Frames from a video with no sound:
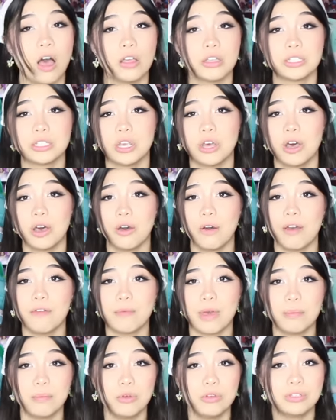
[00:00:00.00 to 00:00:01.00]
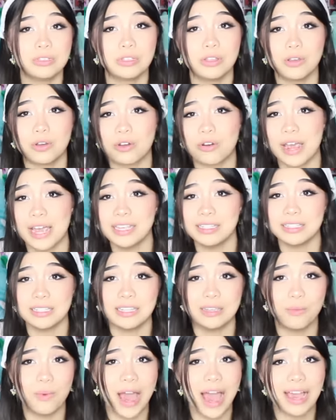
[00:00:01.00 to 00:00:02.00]
Also, if my mood's a little
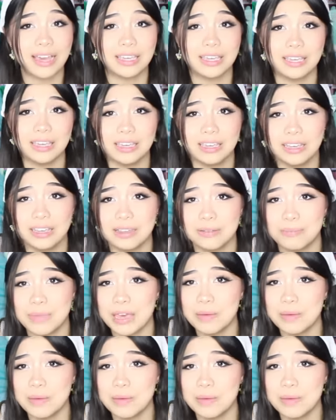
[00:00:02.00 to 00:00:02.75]
crazy, wacky,